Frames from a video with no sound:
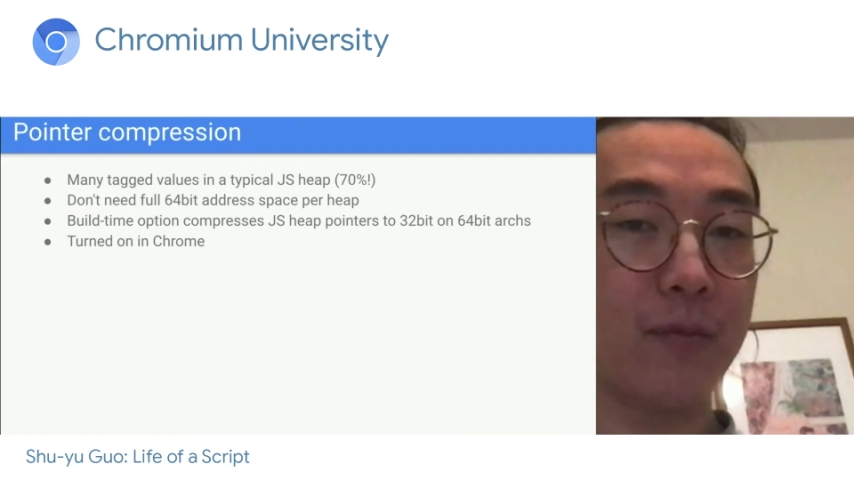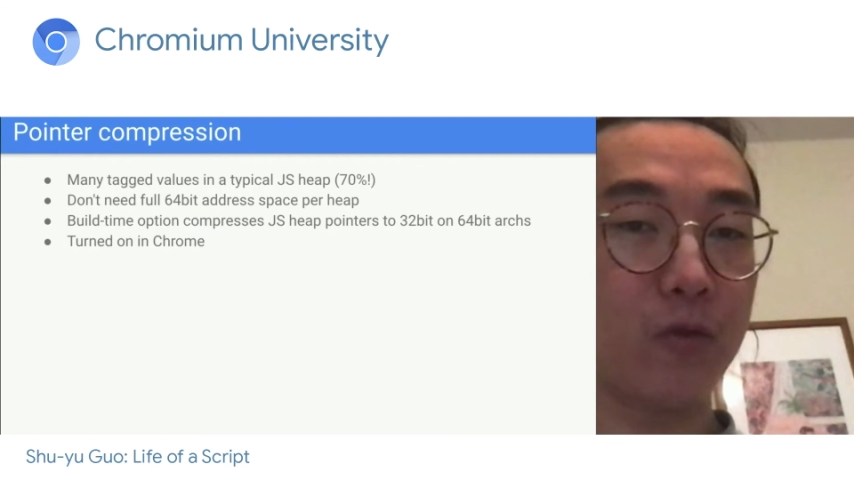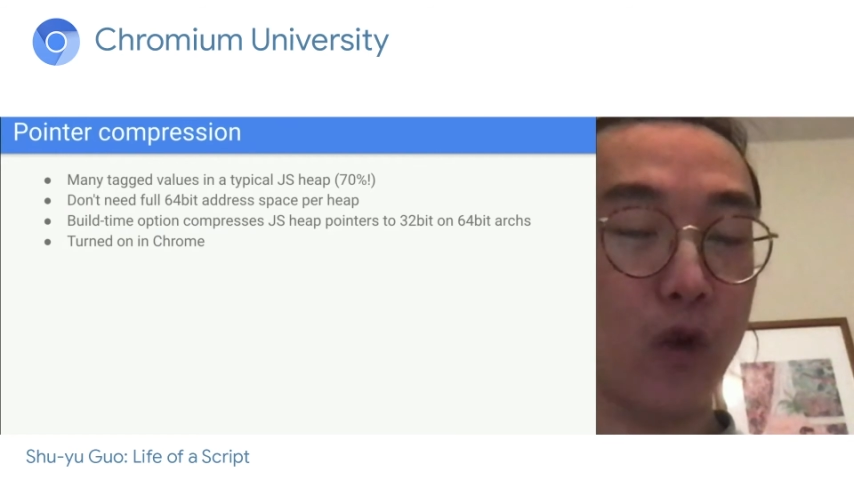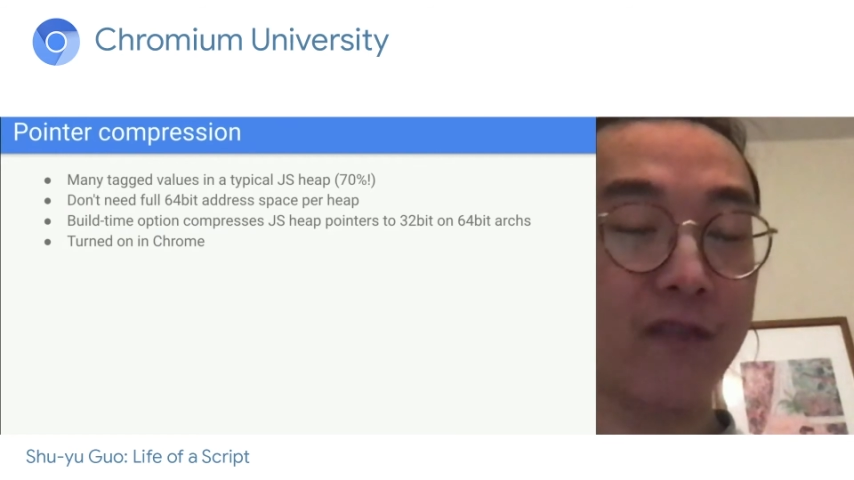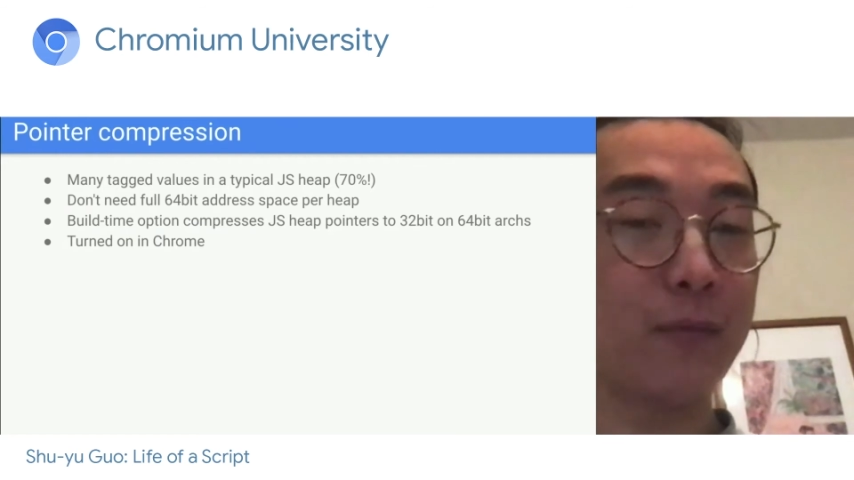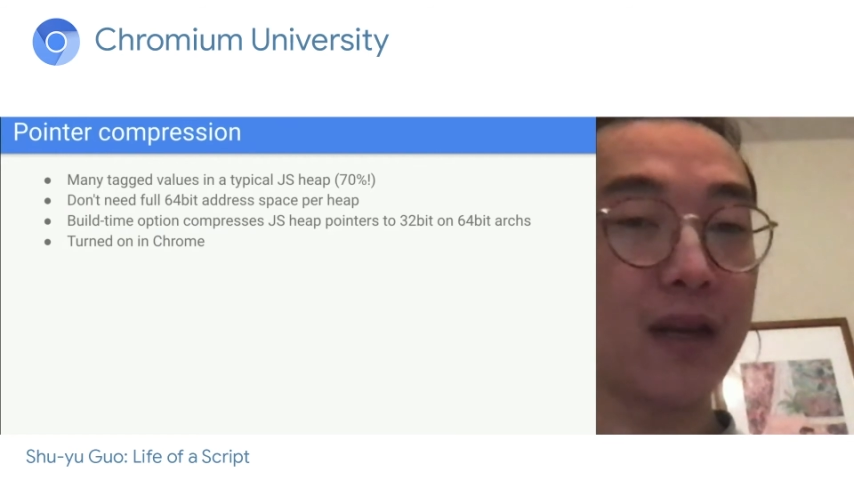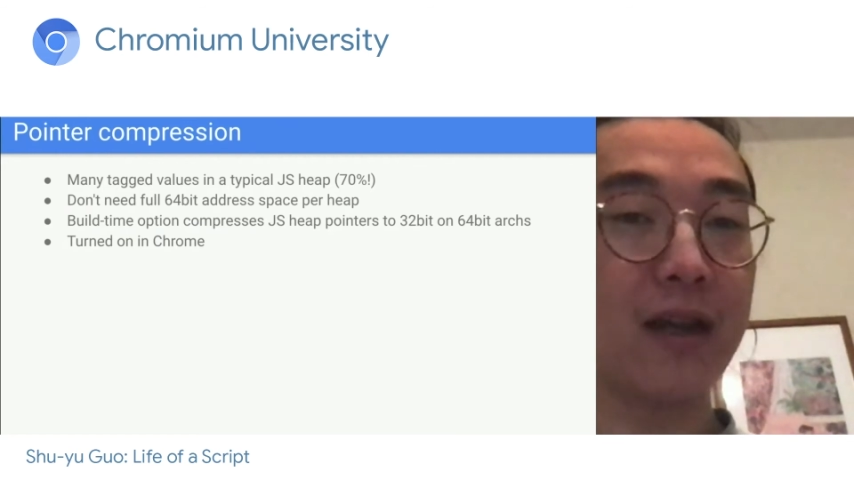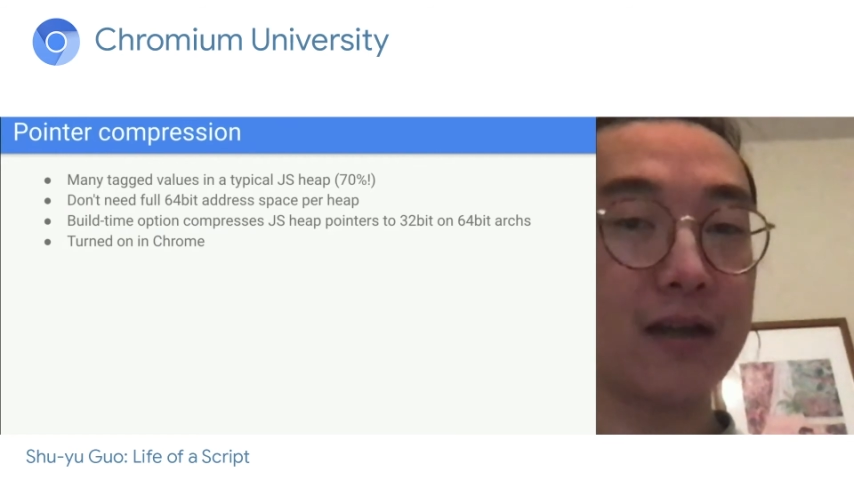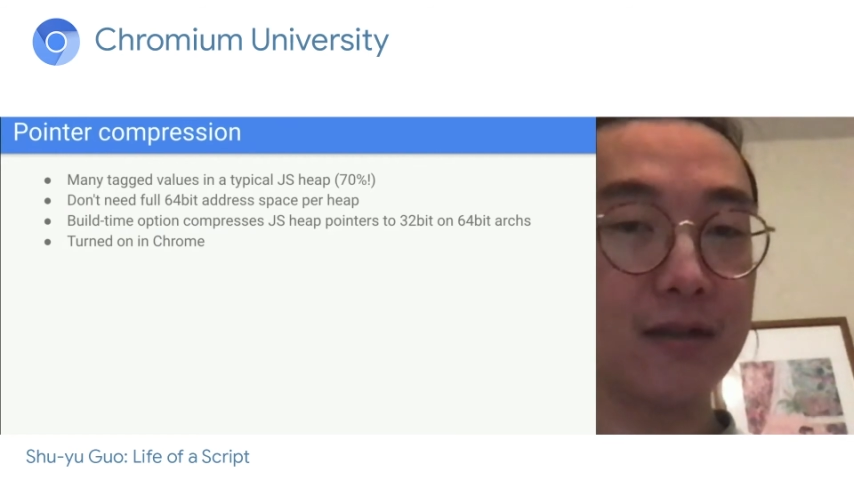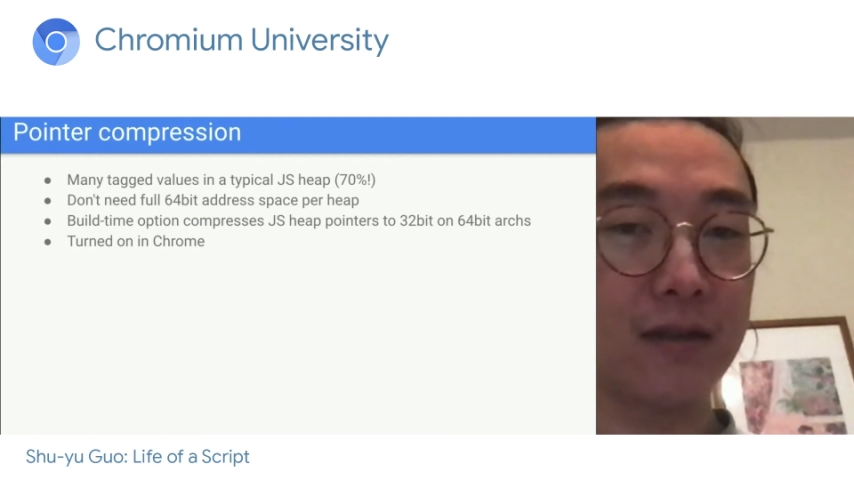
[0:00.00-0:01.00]
we have many
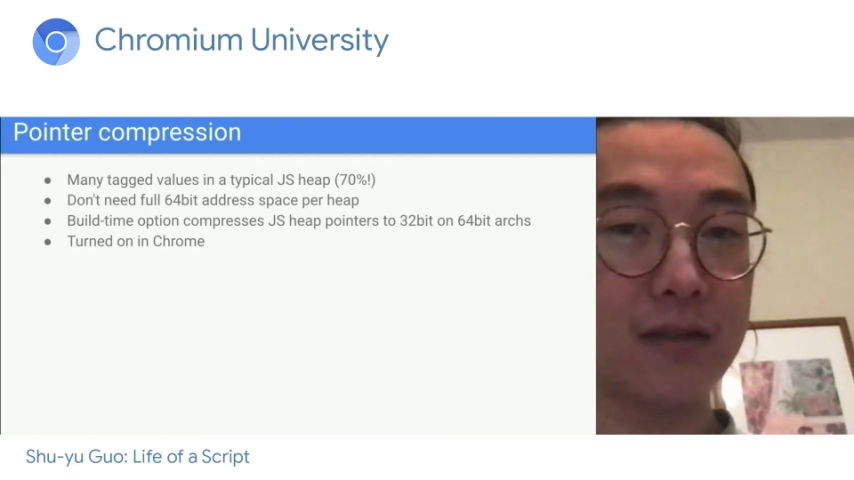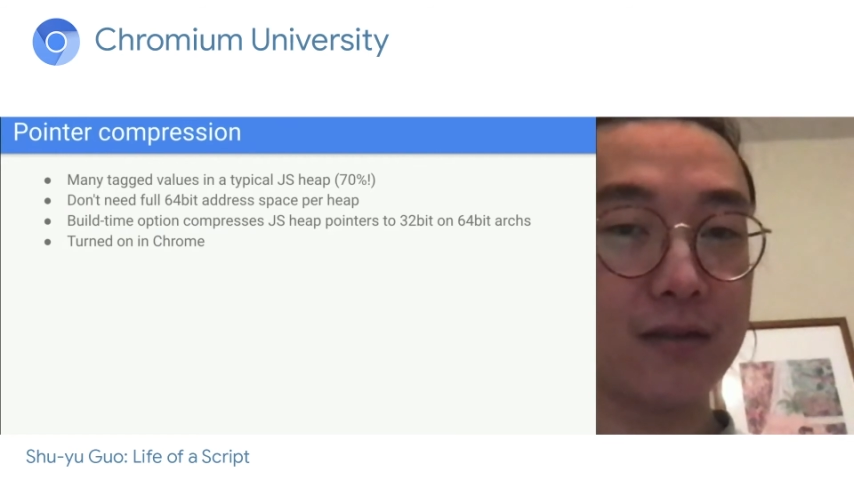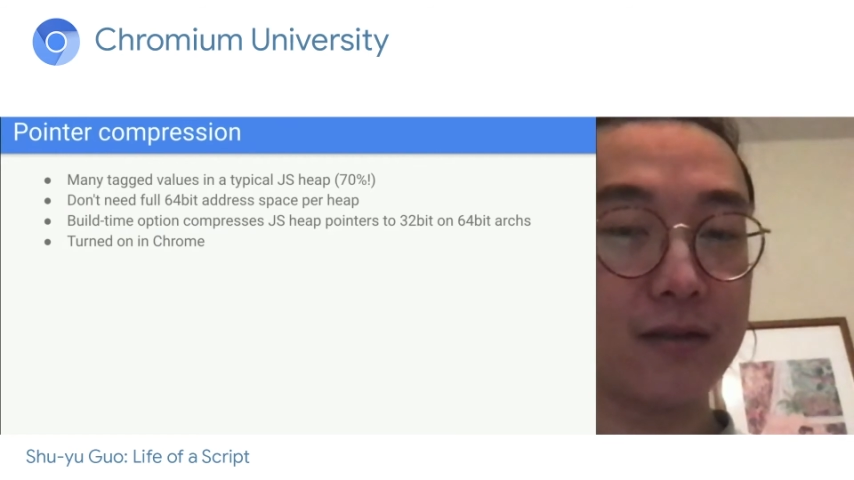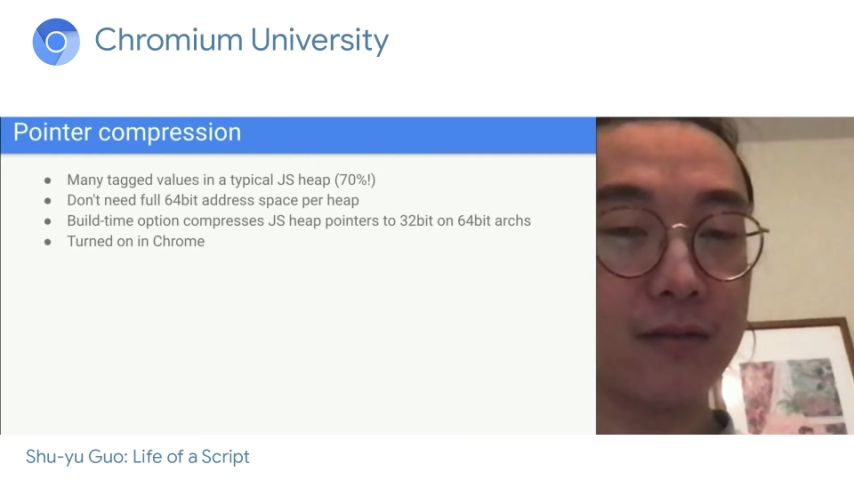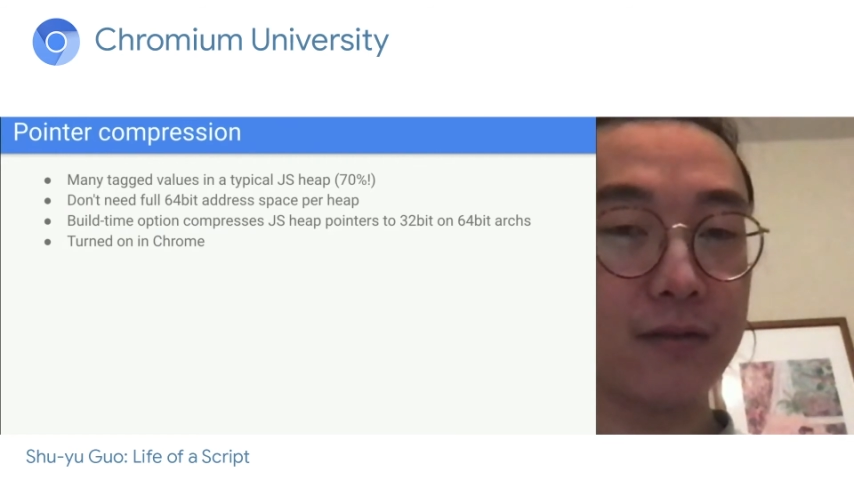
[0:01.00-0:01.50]
isolates,